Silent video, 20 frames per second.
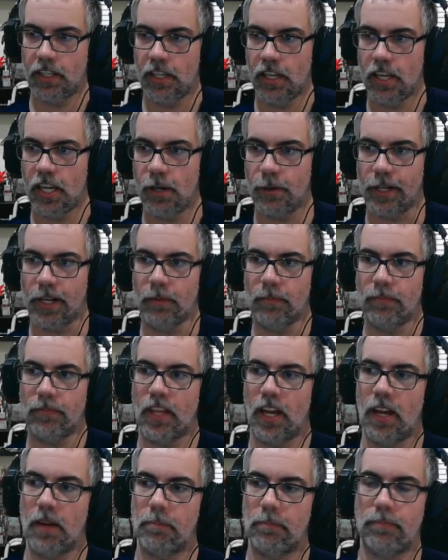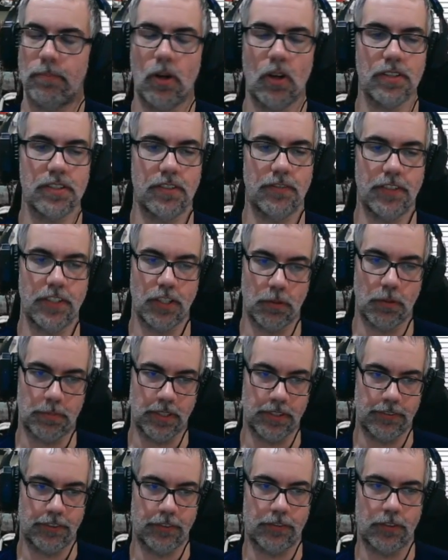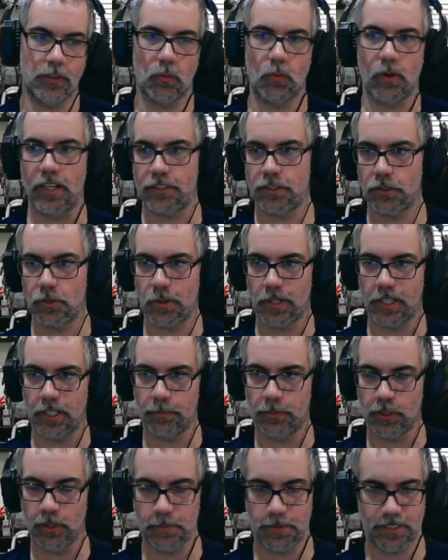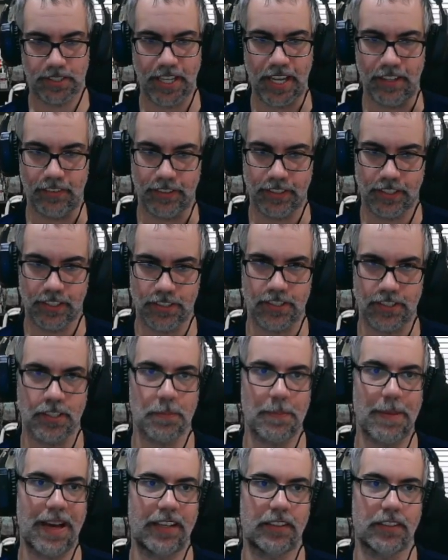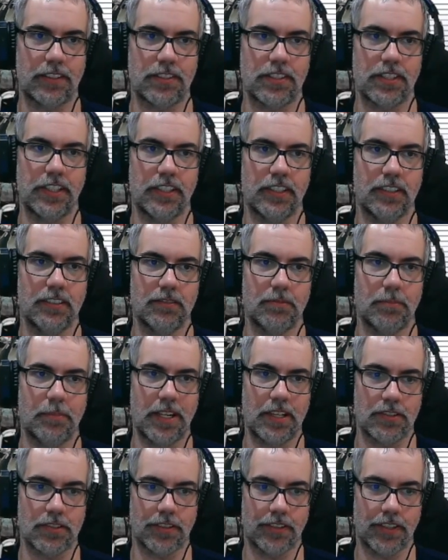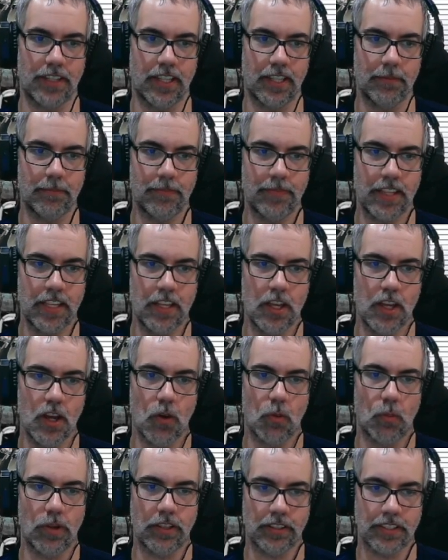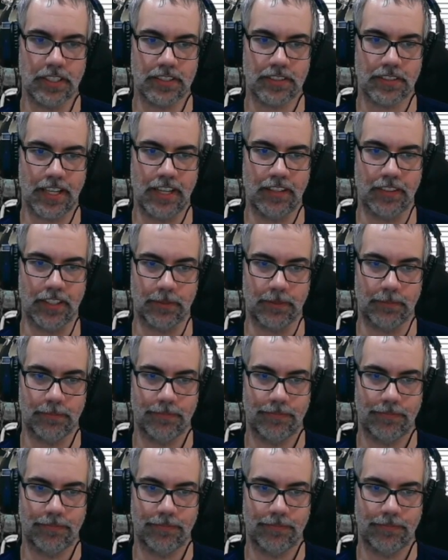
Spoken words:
here we go. I paused the video briefly if you're watching so I could pull up scaling, because this matters here. Matters a lot. When you look at scaling,